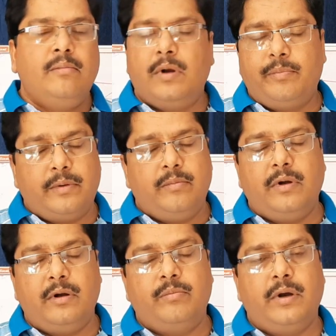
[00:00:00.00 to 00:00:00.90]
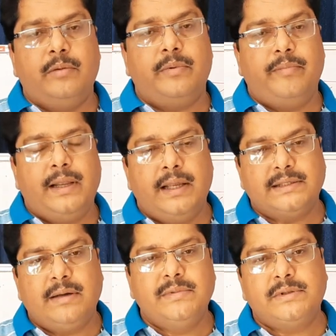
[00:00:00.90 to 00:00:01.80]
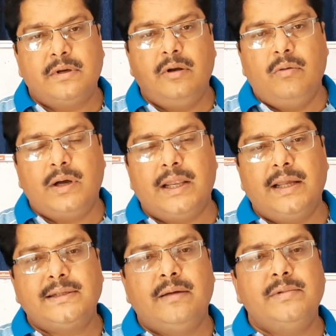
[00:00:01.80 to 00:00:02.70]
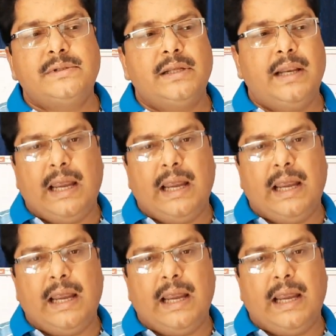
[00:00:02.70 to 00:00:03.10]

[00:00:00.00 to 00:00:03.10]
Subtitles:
blood profile examination, local examination,